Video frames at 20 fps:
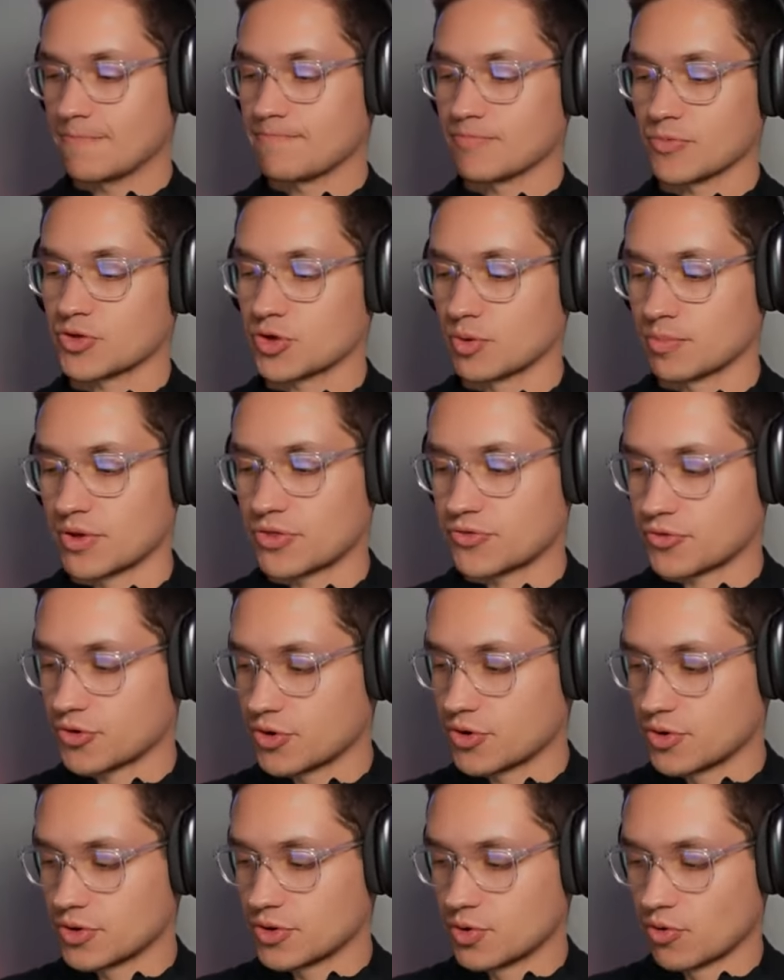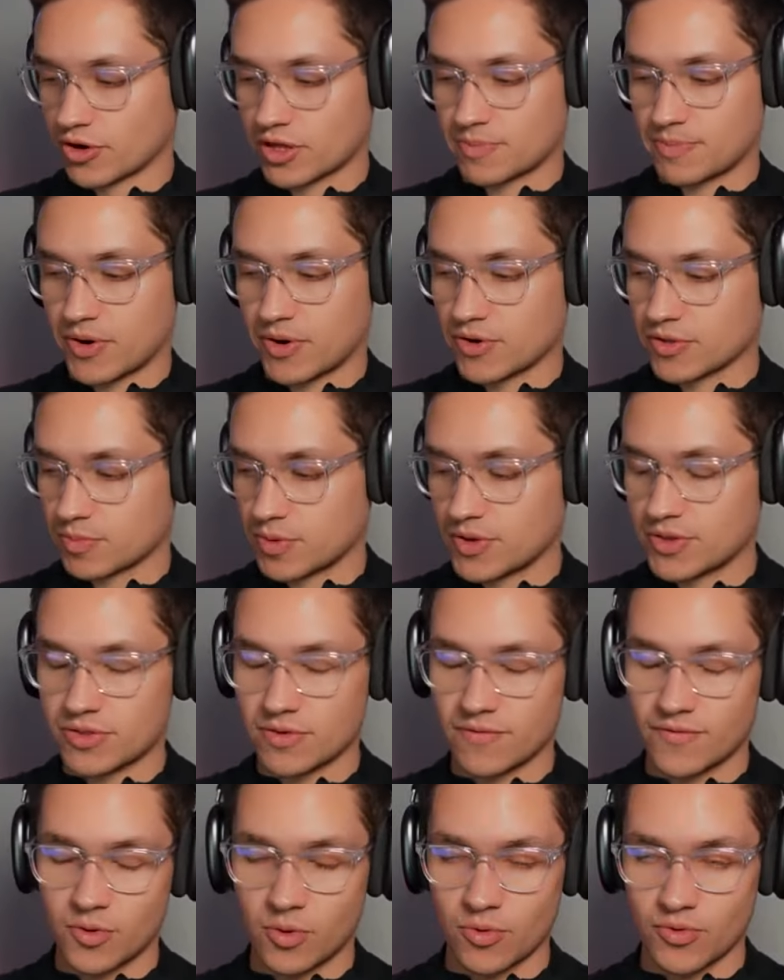Talk me through your experience with, of
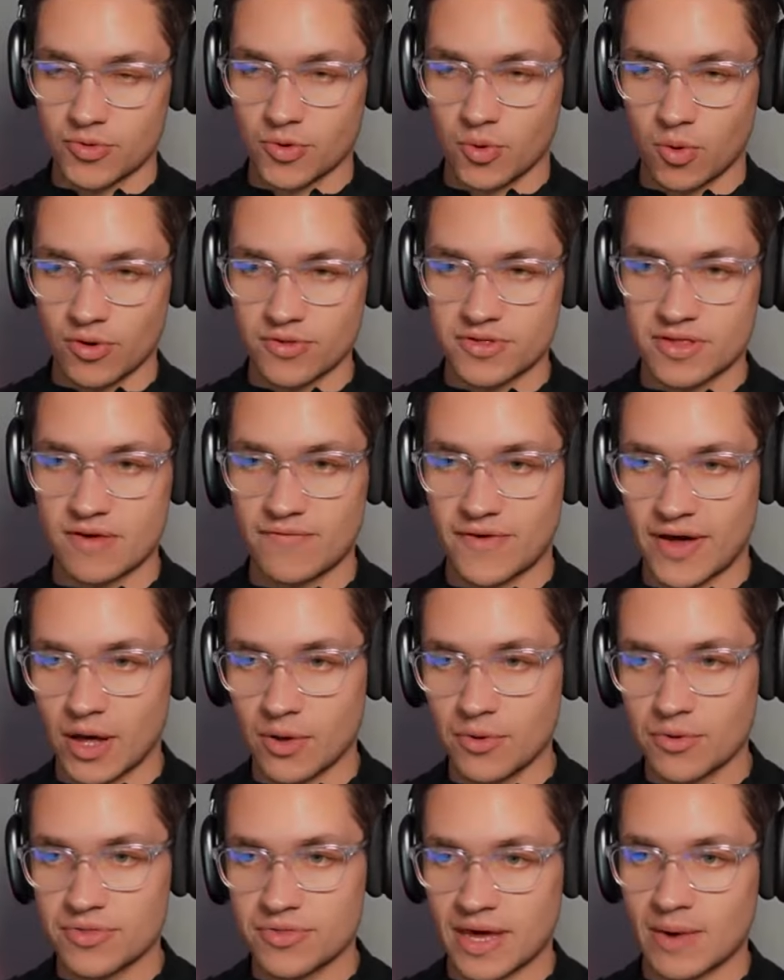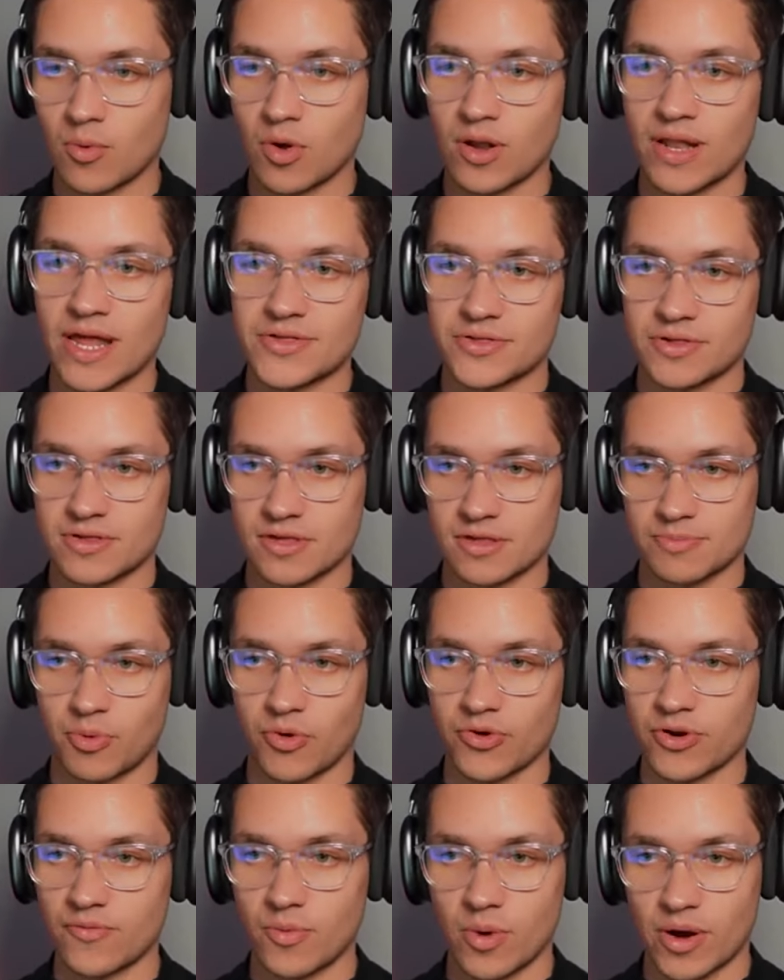course, your quality of health and what led you to this point
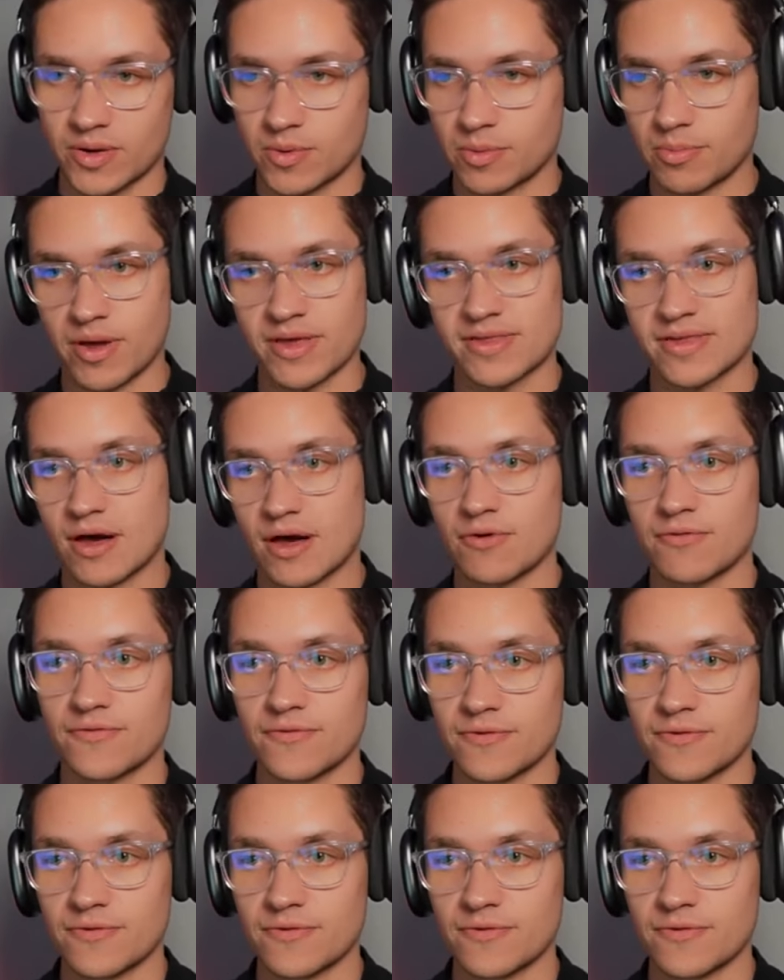of work with myself.